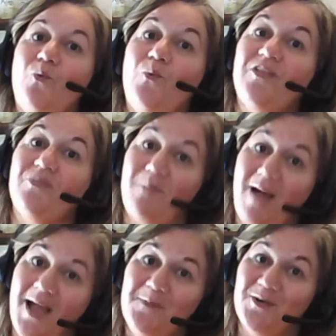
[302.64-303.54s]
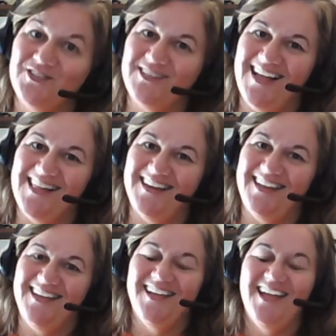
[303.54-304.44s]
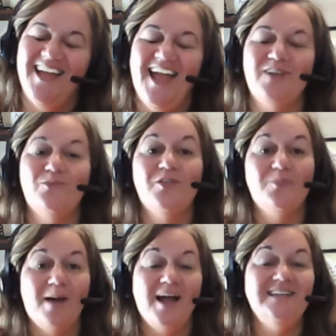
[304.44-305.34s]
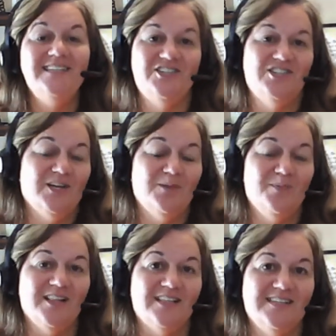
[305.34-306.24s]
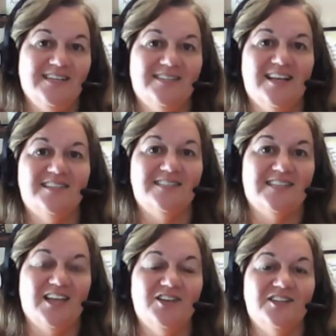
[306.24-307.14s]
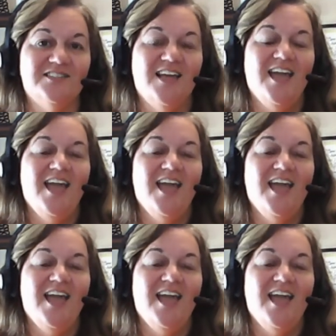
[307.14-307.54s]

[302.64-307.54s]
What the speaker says: with my personality and with my teaching abilities and skills.